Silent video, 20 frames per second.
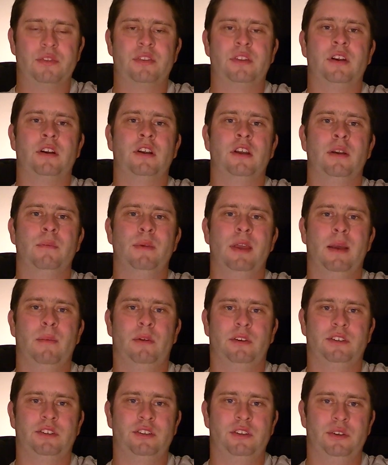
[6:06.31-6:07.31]
they're going to be
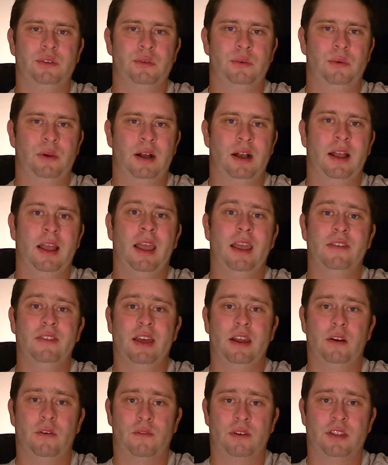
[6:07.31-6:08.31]
able to hand
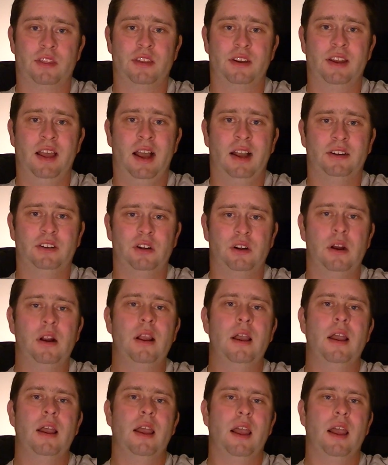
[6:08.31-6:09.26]
that over to the doctor,